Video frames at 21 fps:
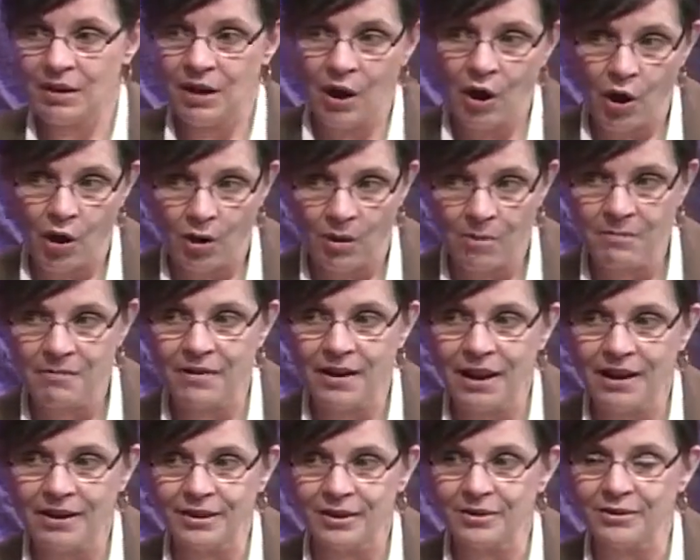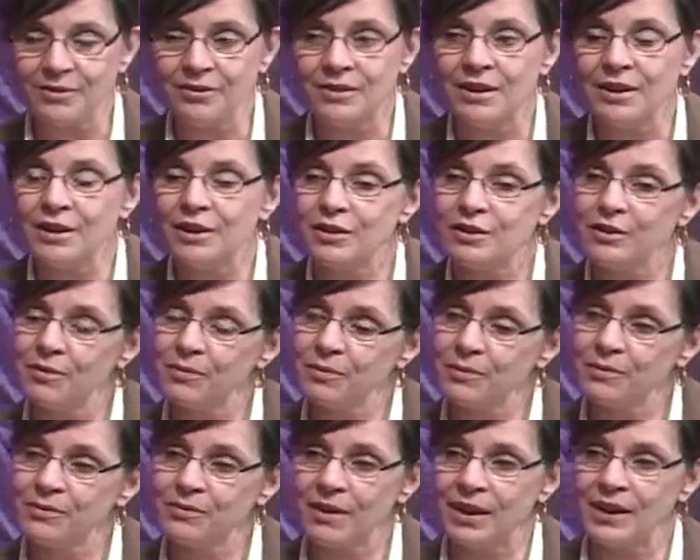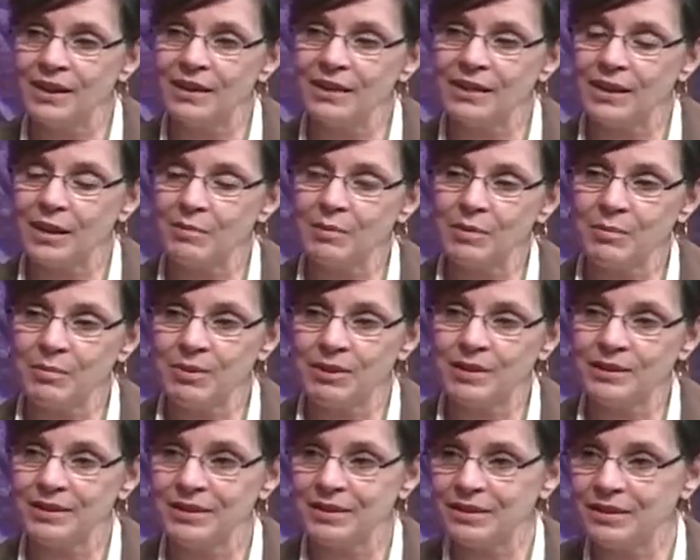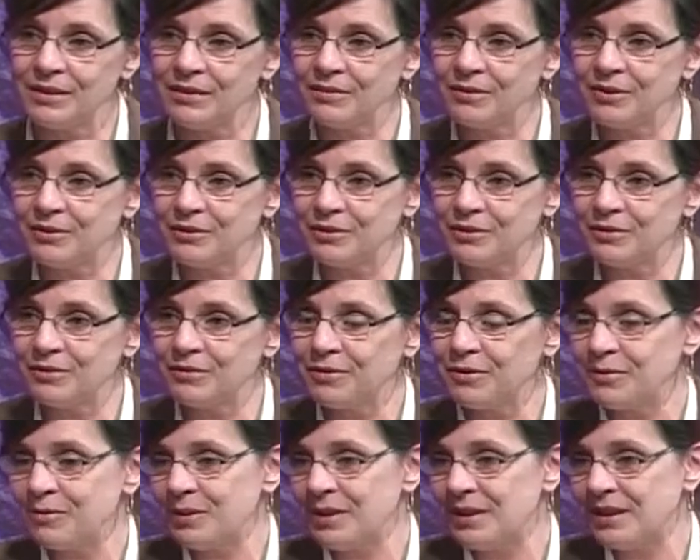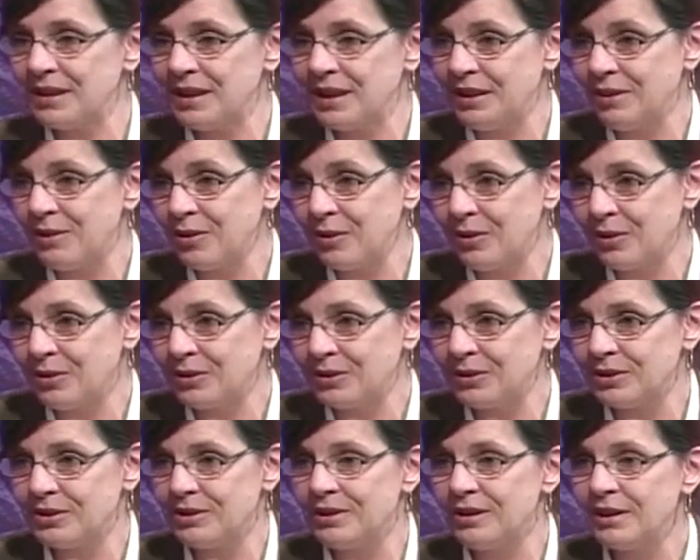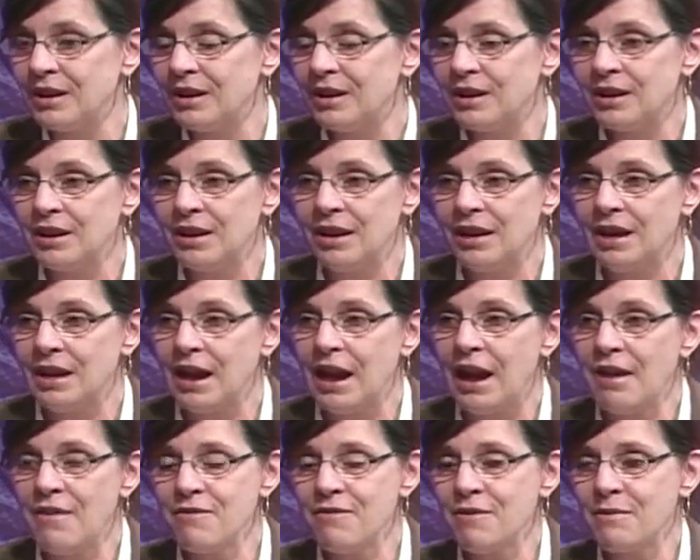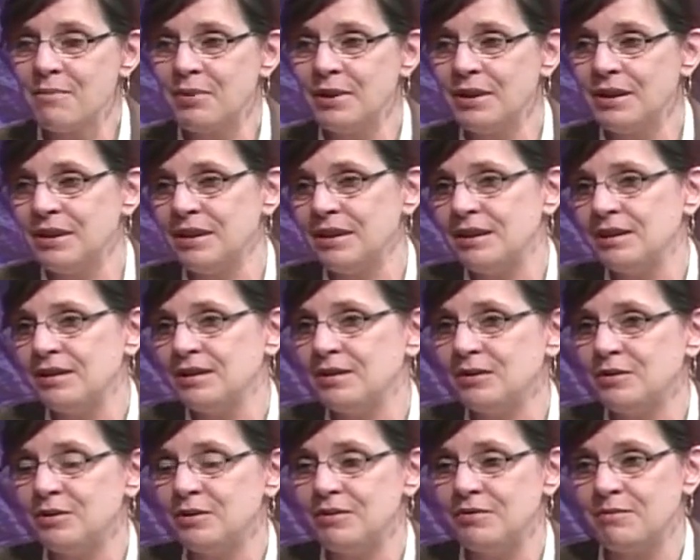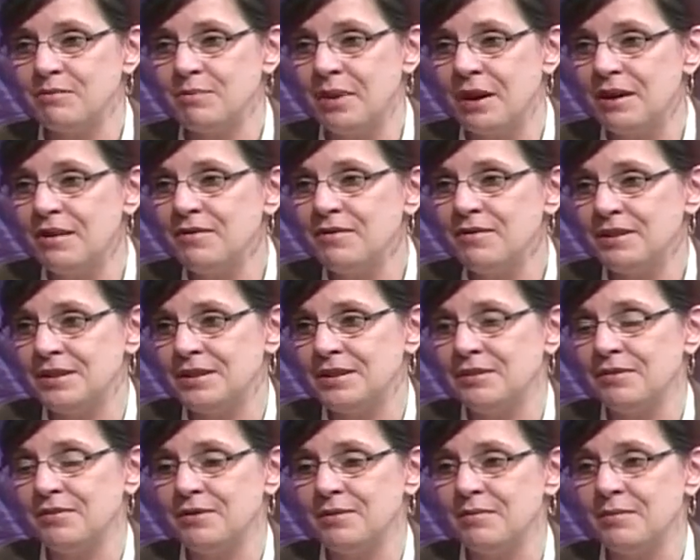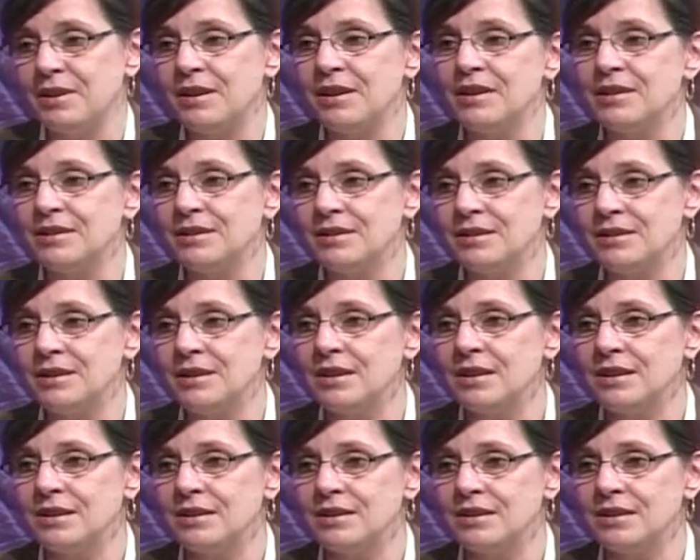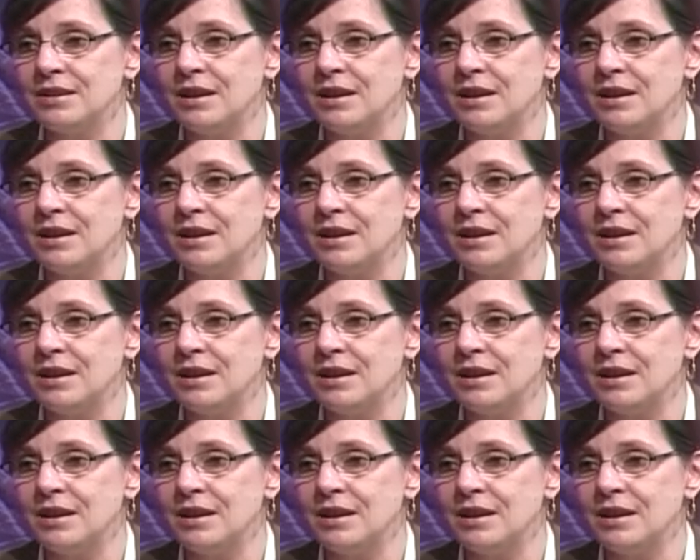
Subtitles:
home value. You've provided them a place in the future for when they are older. Everybody sort of benefits from this. It's